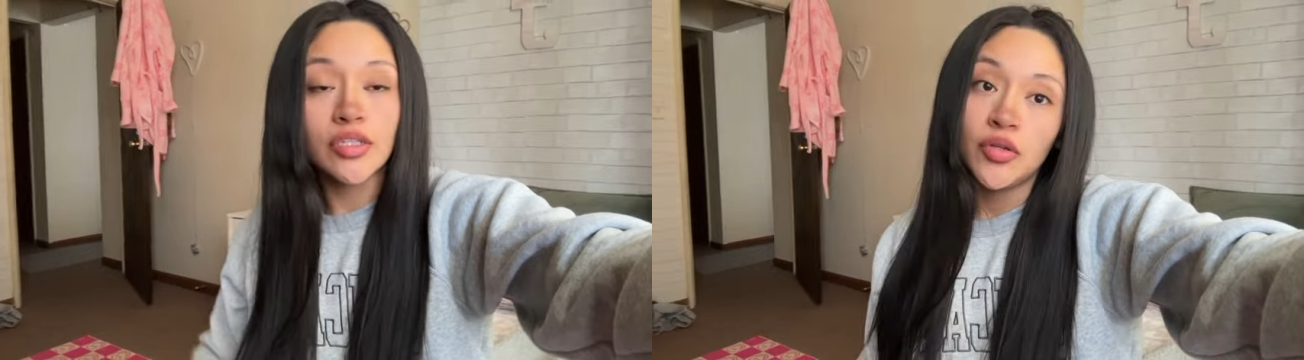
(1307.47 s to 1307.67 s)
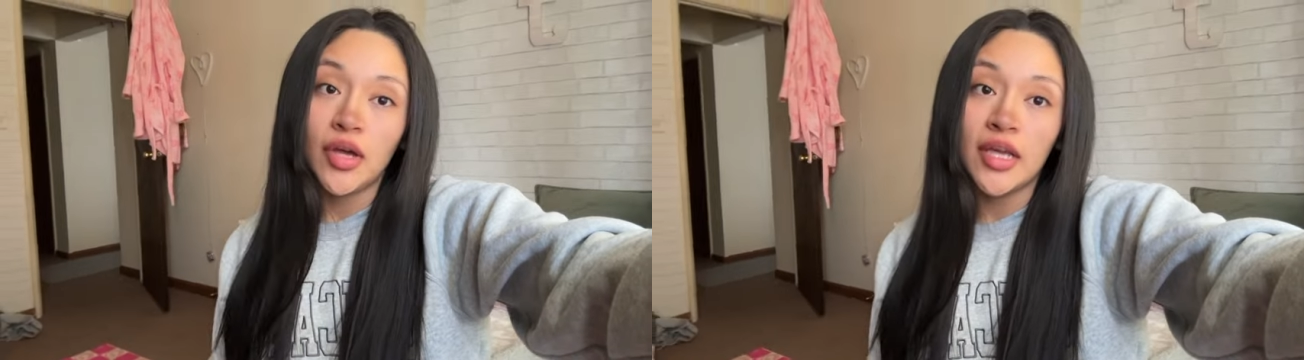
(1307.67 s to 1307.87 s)

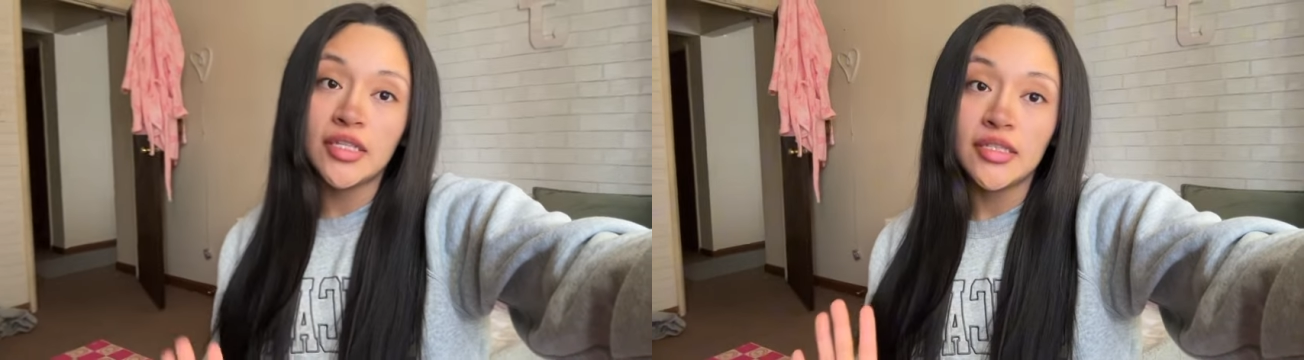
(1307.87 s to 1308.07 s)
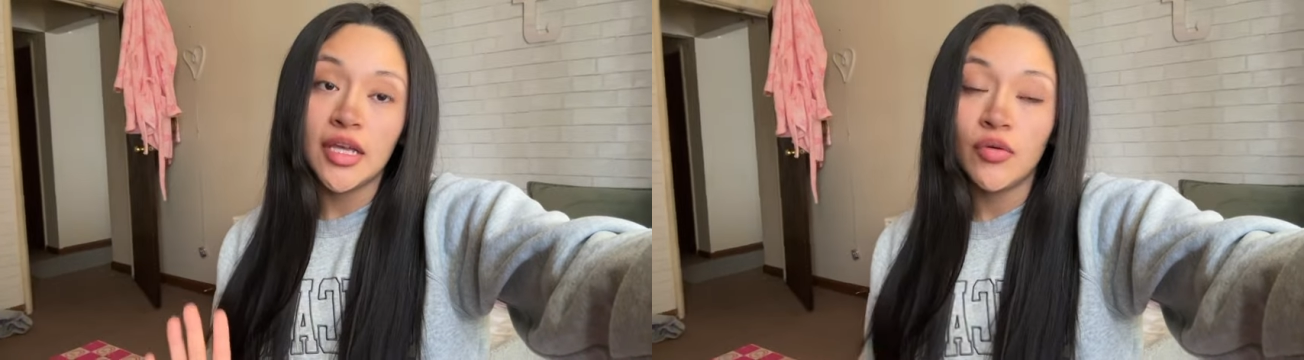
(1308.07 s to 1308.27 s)
So you guys
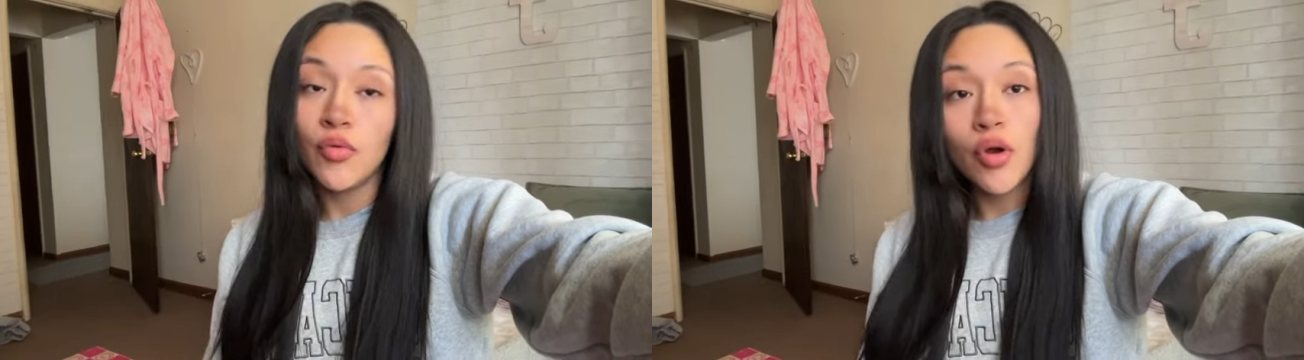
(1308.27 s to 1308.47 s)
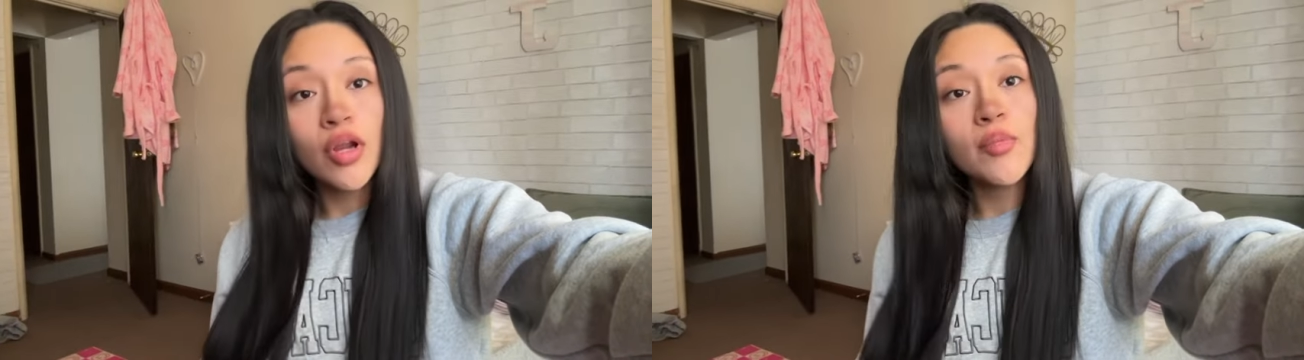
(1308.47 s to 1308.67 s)
stay
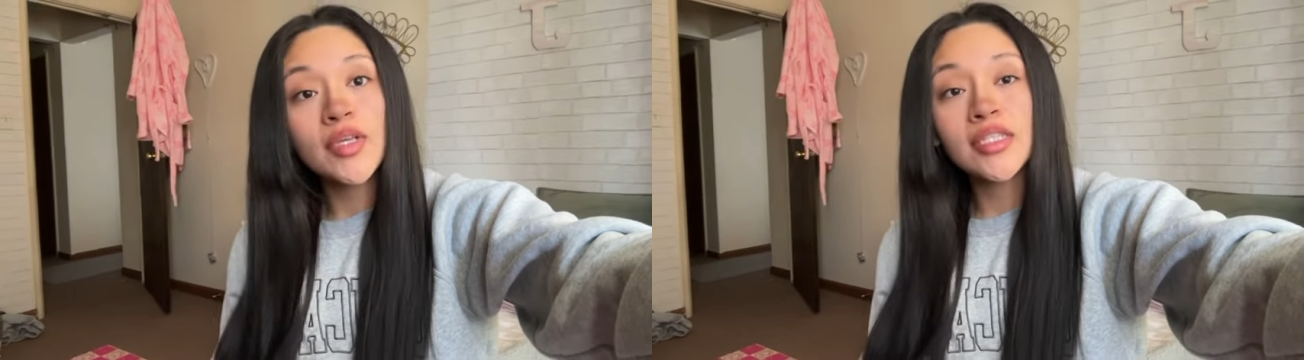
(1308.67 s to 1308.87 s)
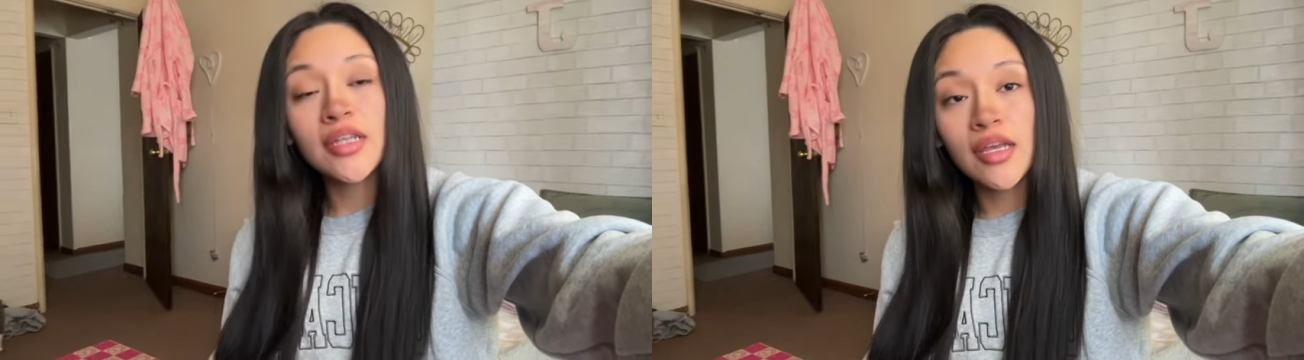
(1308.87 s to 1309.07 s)
warm,
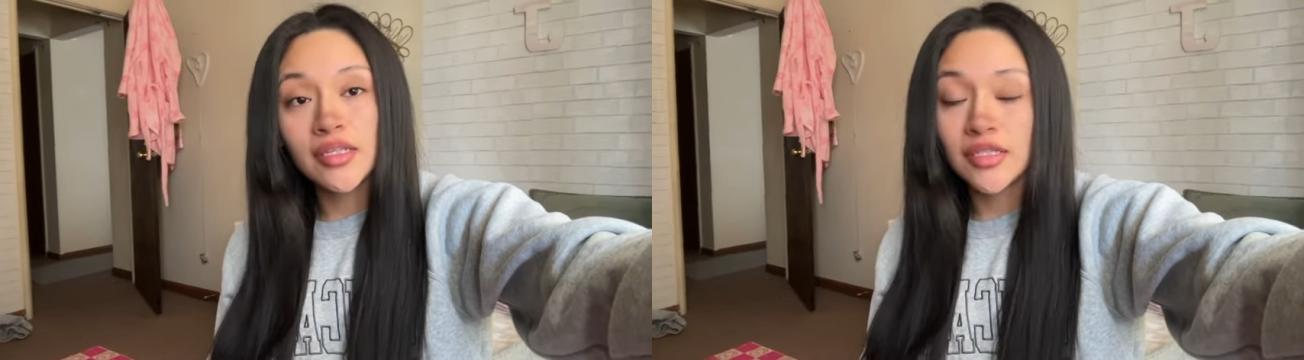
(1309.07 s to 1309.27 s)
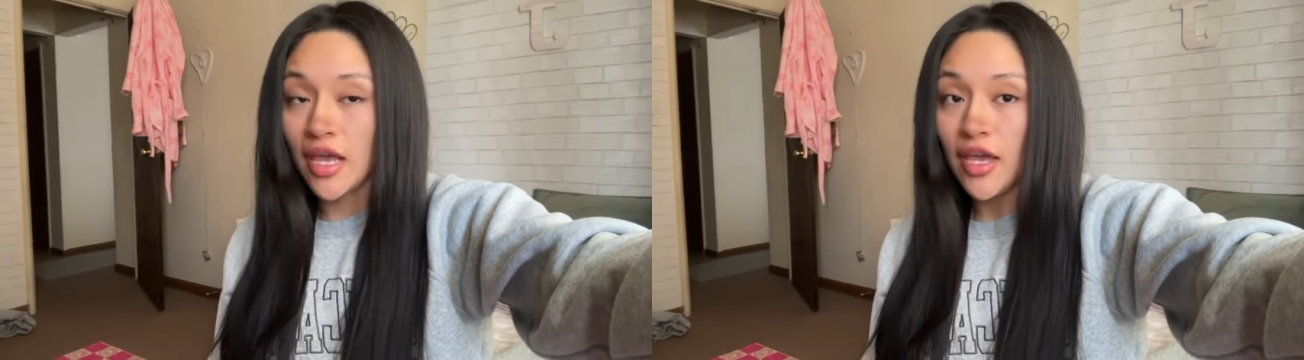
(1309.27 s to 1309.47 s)
stay
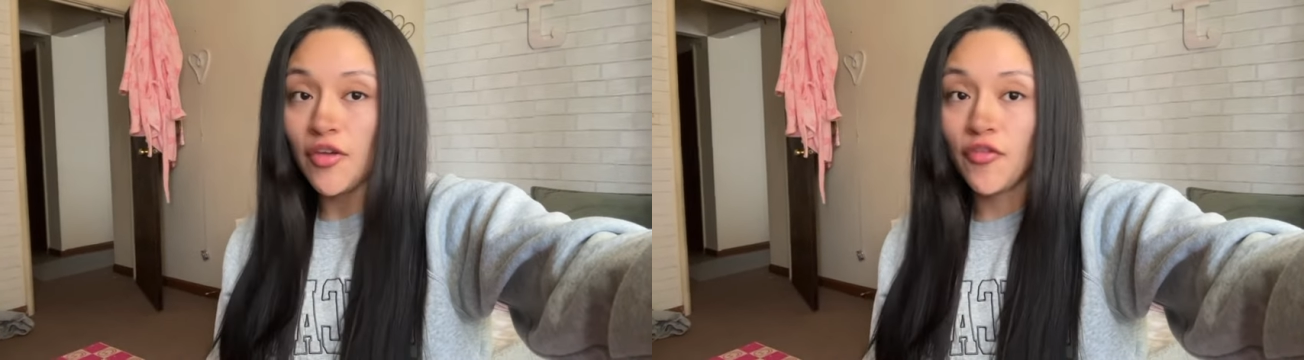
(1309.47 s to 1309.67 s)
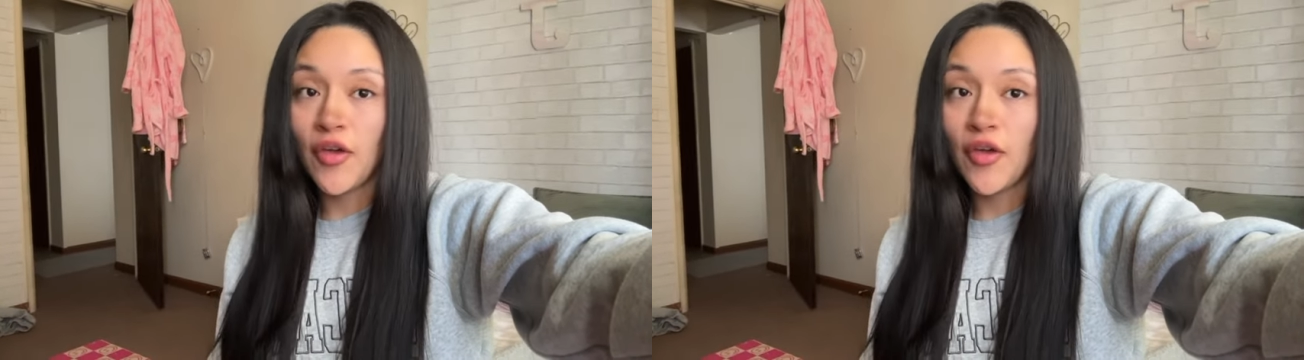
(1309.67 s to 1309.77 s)
safe,